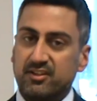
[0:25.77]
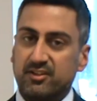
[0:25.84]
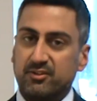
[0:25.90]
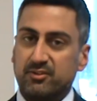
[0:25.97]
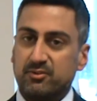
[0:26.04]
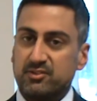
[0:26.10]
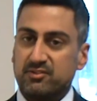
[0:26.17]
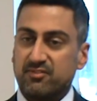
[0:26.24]

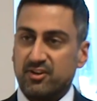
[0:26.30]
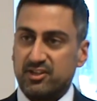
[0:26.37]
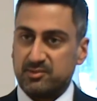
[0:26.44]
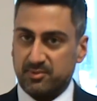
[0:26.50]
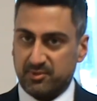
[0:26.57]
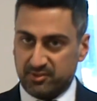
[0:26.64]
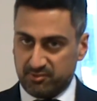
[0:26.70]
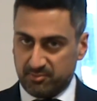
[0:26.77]
who's a very
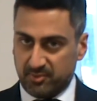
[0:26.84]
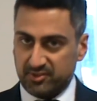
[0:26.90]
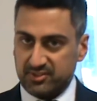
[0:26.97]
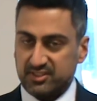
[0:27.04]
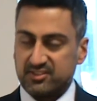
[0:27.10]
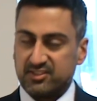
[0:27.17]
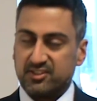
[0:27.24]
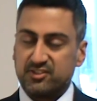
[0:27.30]
experienced
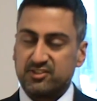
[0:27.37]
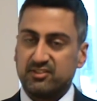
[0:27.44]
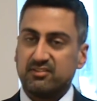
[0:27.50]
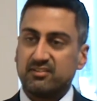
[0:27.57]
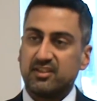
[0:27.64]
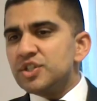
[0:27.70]
robotic surgeon.